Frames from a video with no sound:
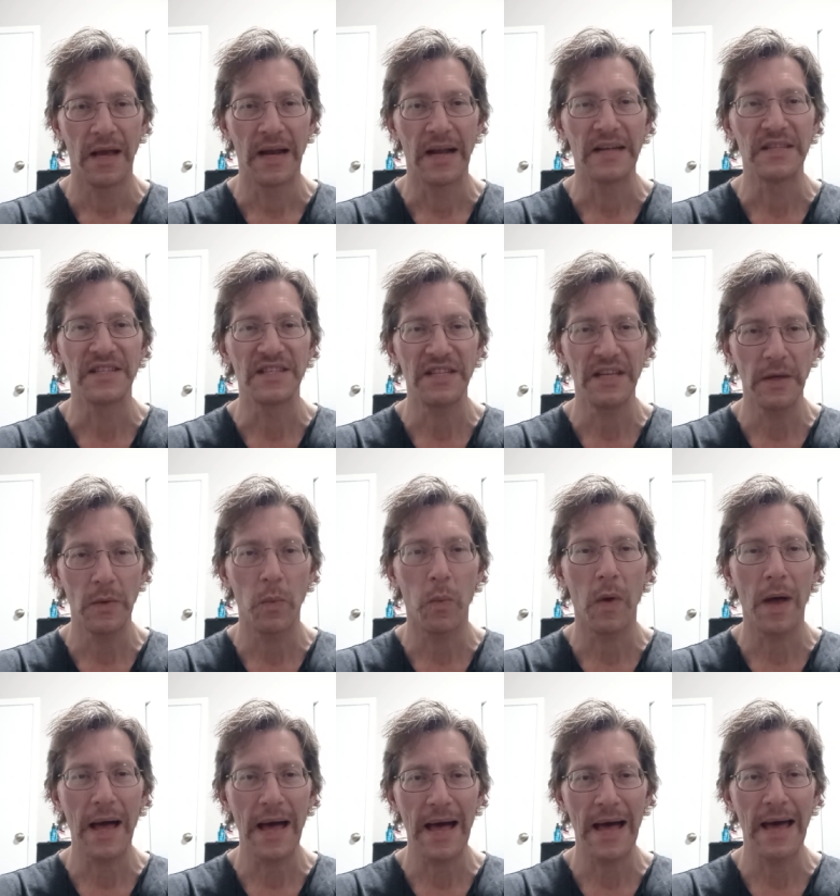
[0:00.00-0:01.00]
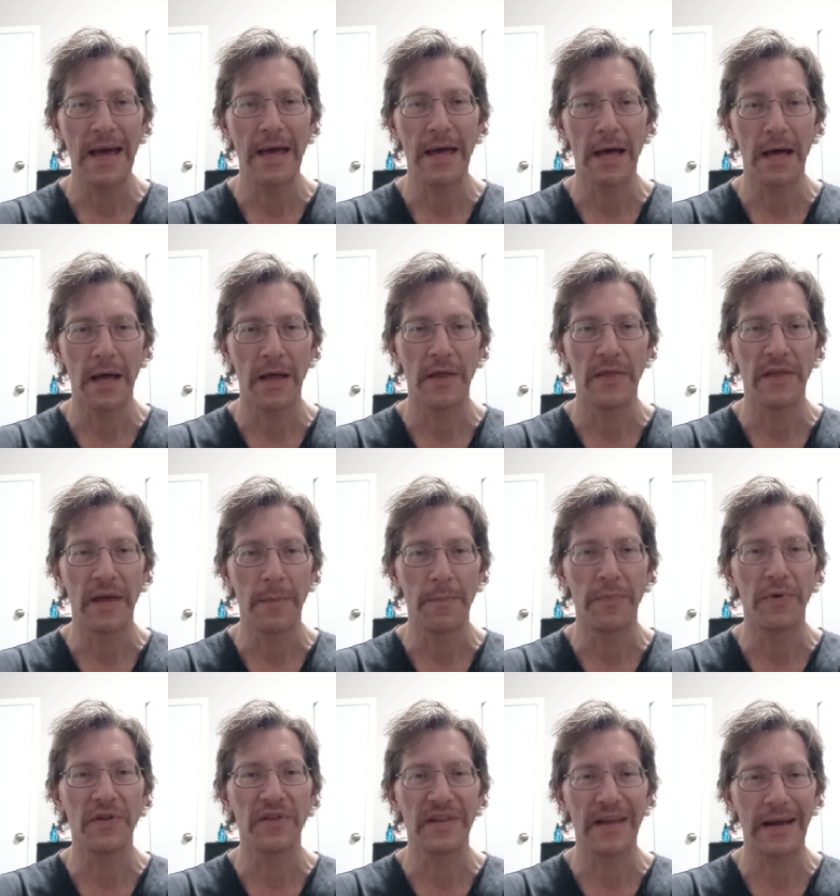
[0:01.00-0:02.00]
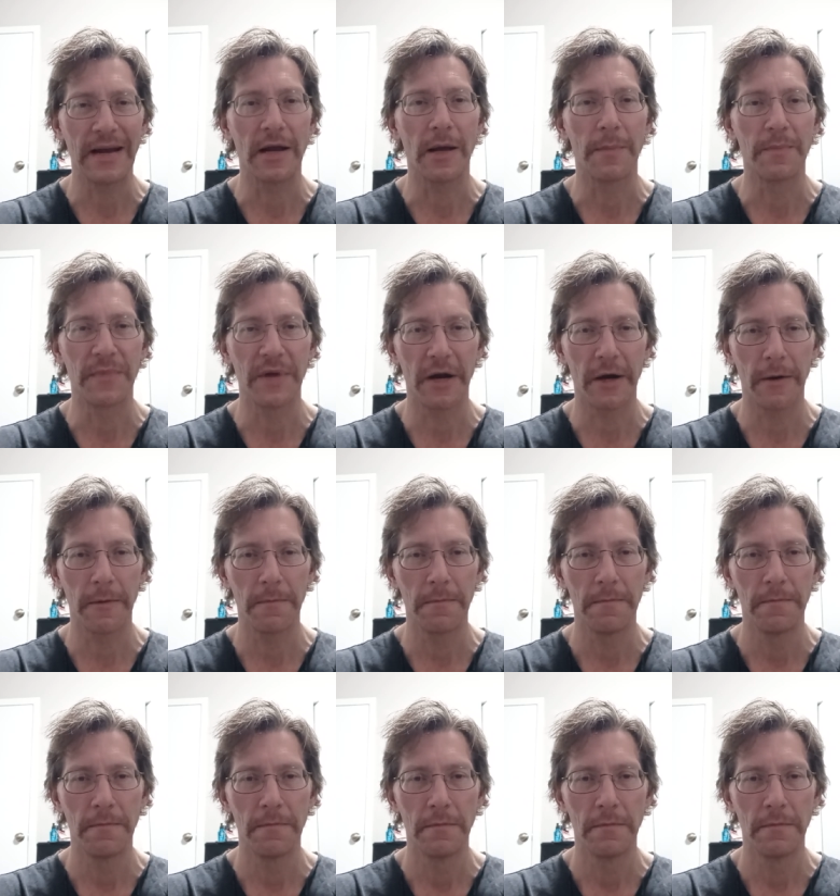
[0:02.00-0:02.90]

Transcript: And I see why uh, they put that up there.